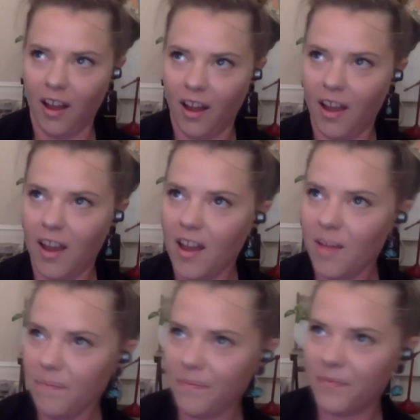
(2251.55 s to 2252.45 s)

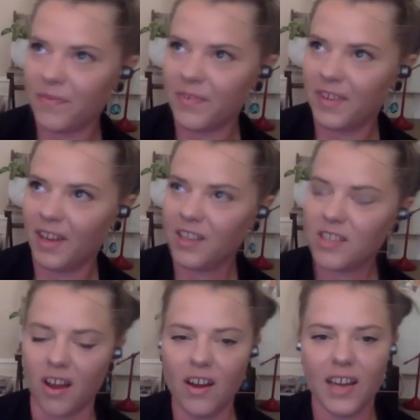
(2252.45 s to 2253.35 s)
I don't
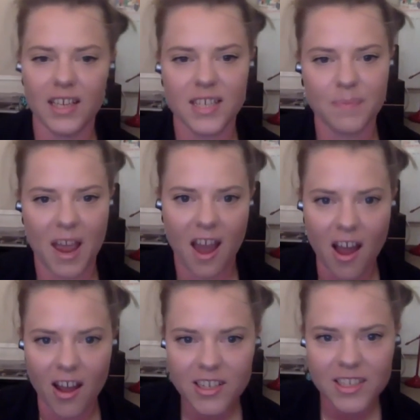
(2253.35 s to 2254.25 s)
know, I guess it's my
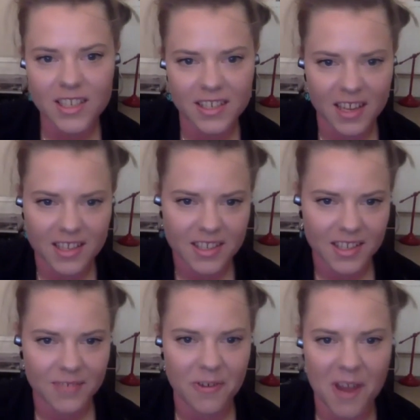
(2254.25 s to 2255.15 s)
harness, because that's,
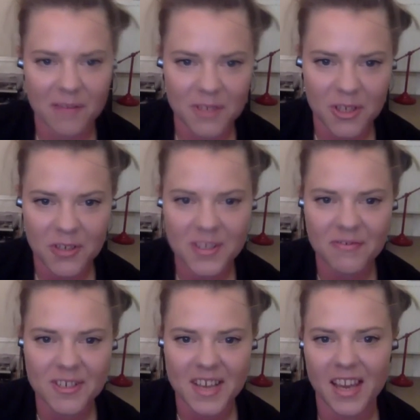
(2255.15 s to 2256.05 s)
that's what I have to use
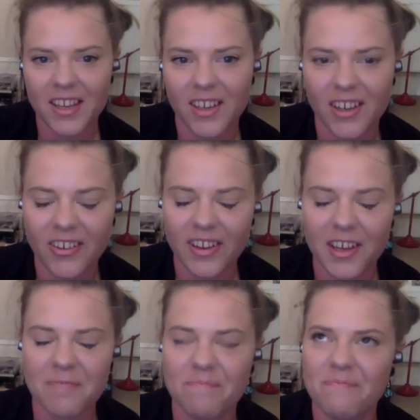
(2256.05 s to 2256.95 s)
every day now.
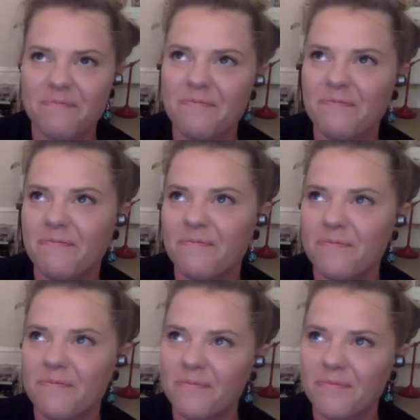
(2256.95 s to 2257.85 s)
Um,
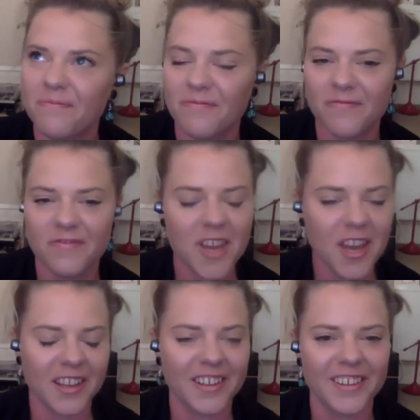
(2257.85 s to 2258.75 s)

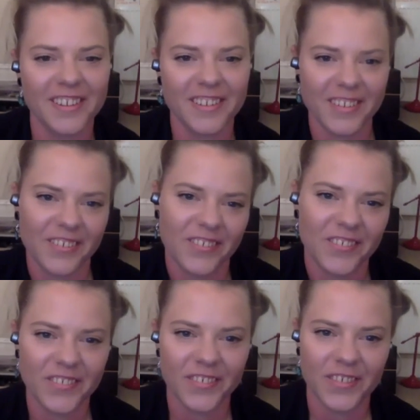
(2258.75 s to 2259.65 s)
yeah.
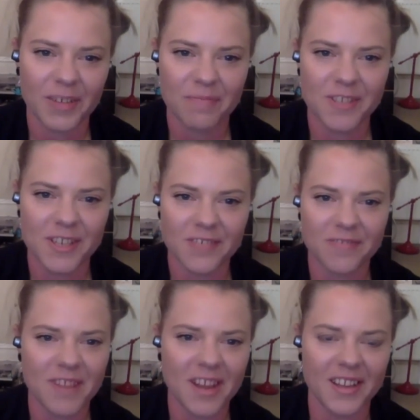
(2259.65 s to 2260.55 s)
Besides from
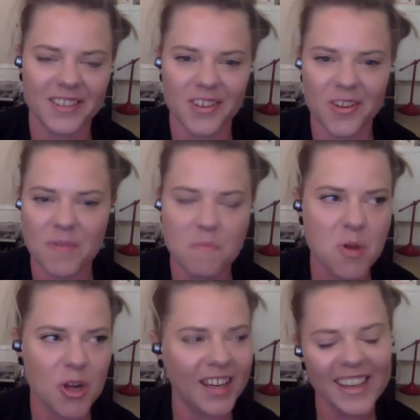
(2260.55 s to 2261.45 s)
that, I don't know, a
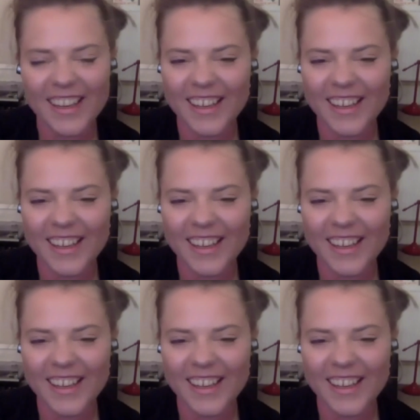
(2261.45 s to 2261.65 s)
pulley.